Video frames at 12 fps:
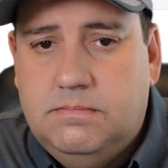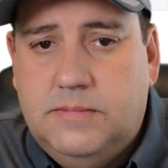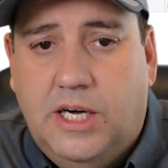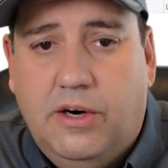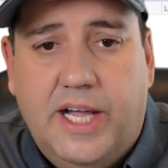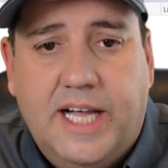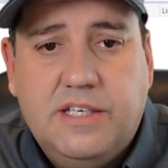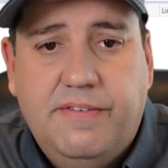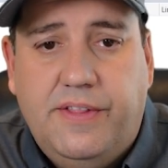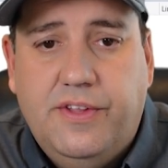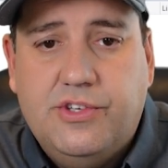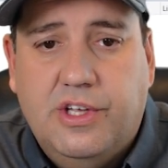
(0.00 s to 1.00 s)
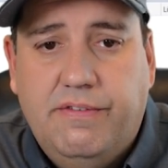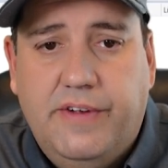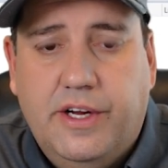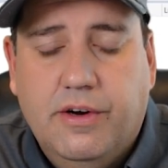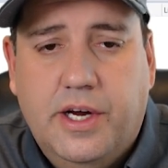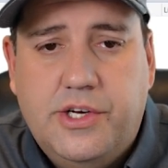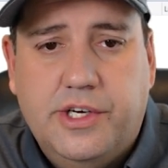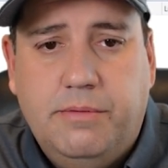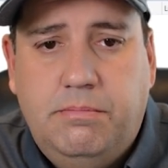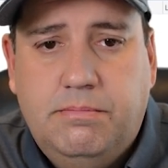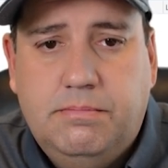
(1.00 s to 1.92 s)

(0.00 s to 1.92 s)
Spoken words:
Now I'll activate this configuration.